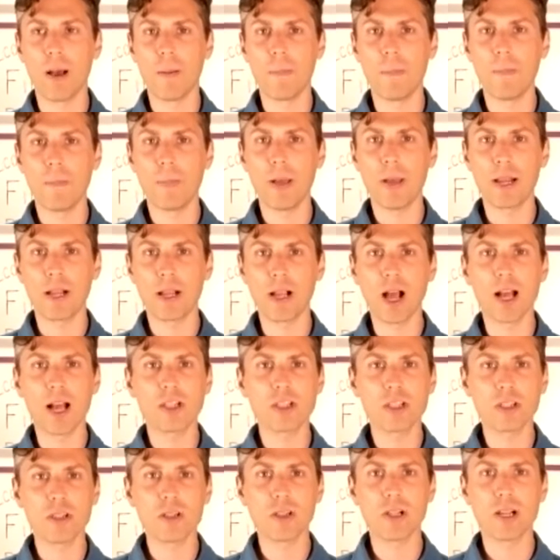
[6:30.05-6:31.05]
pedagogical
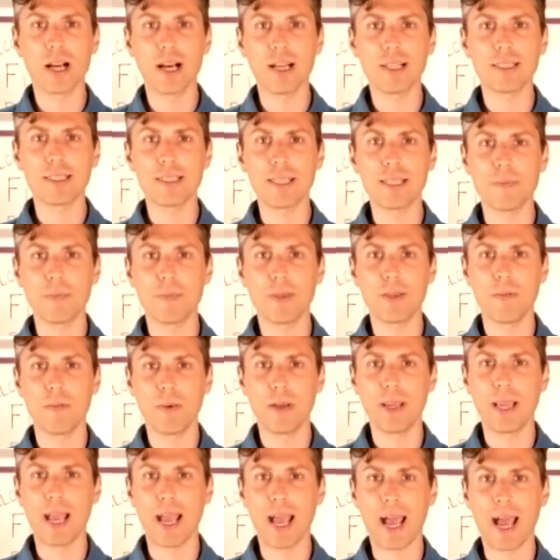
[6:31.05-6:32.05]
concept that we
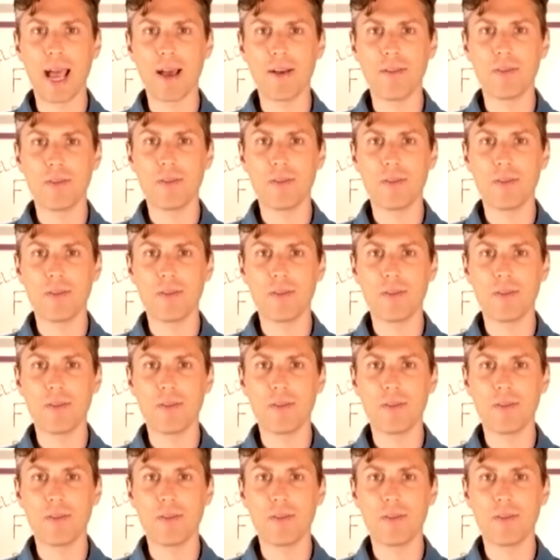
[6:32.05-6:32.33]
have